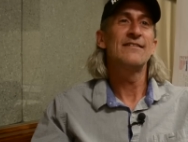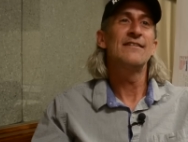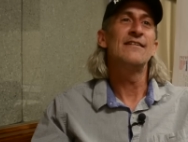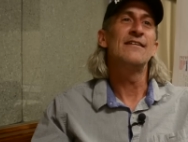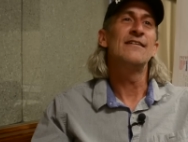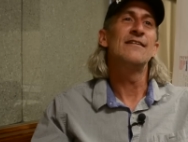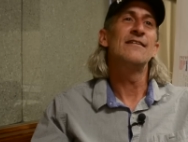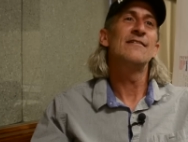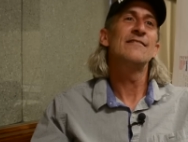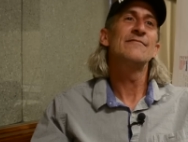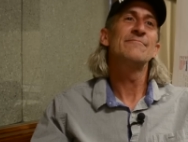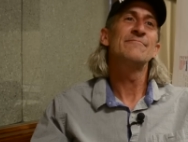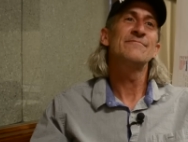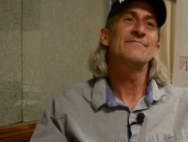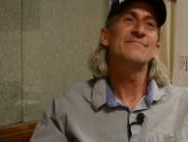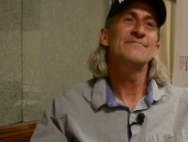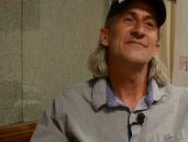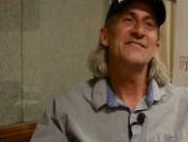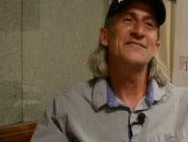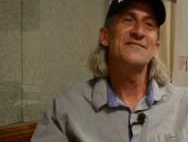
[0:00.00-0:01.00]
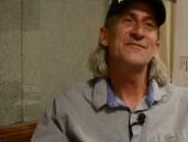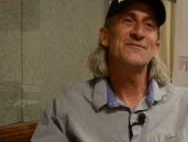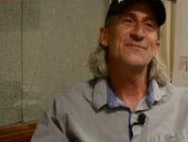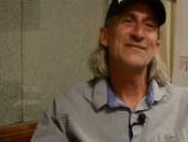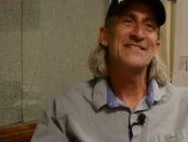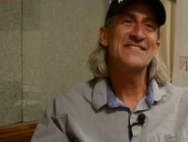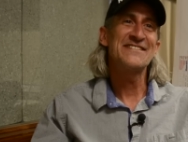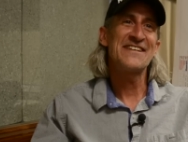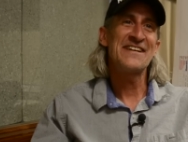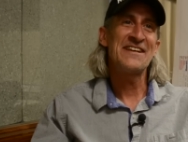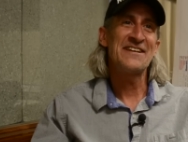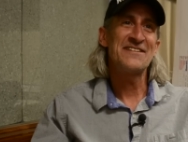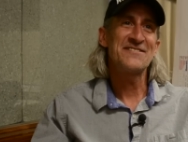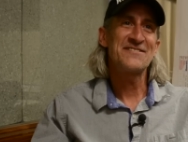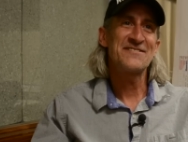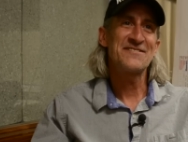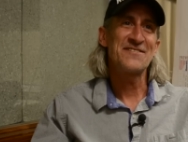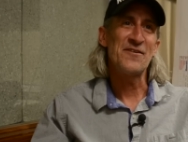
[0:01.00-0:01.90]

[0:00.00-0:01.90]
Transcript: um, you do what he says.